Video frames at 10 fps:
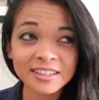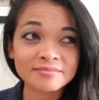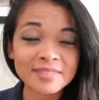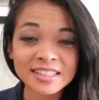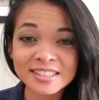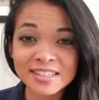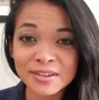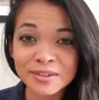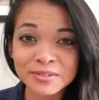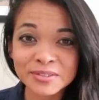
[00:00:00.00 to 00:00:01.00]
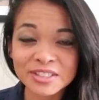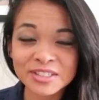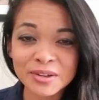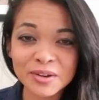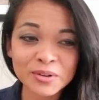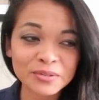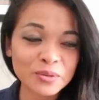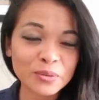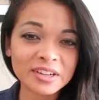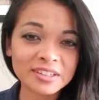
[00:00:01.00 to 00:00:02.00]
SEO. So
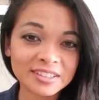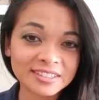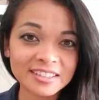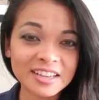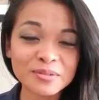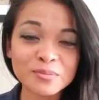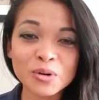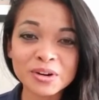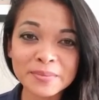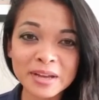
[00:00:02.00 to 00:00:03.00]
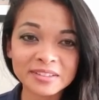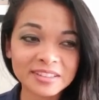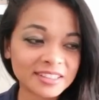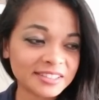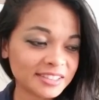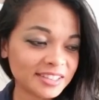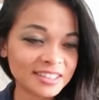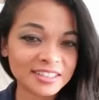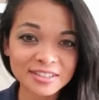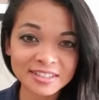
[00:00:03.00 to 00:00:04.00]
if you want to hear more about this,
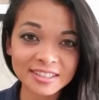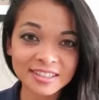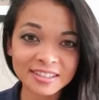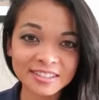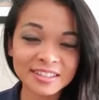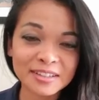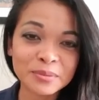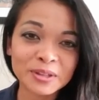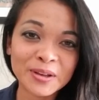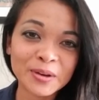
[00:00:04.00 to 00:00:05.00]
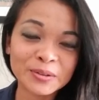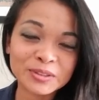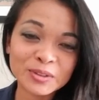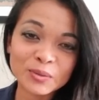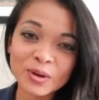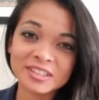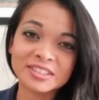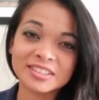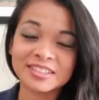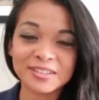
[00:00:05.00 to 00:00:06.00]
then click on the link below to
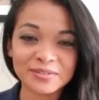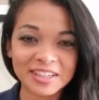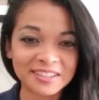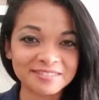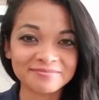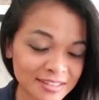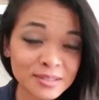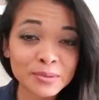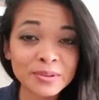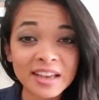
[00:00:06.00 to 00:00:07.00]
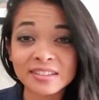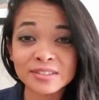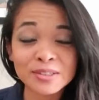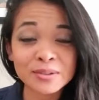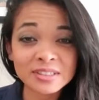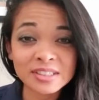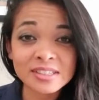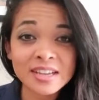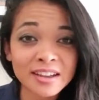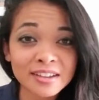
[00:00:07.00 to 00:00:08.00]
watch the video. So yeah, so there's a
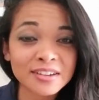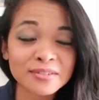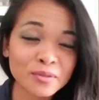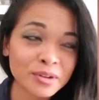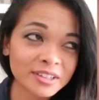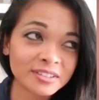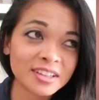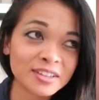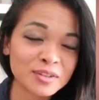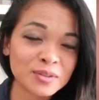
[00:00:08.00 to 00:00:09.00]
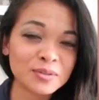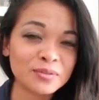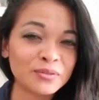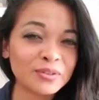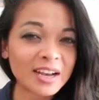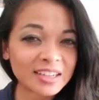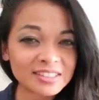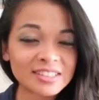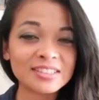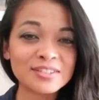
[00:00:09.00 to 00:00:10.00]
ton of work that you've
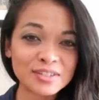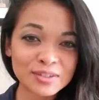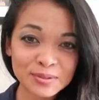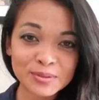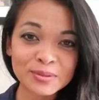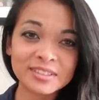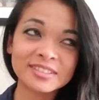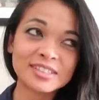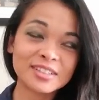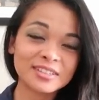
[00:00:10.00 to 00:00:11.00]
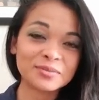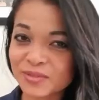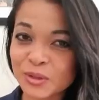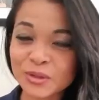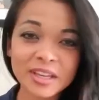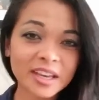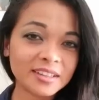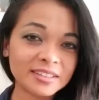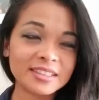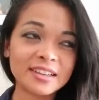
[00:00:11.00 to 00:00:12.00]
got to do to
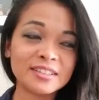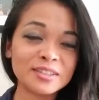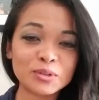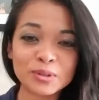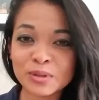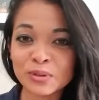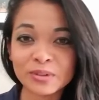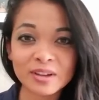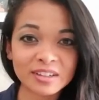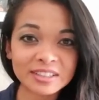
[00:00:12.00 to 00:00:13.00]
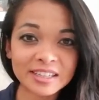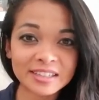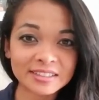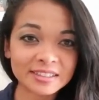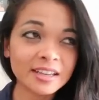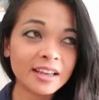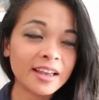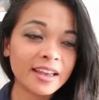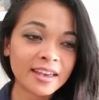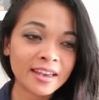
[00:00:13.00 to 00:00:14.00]
create and distribute content,
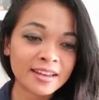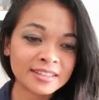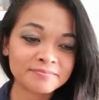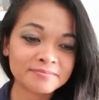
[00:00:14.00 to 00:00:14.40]
and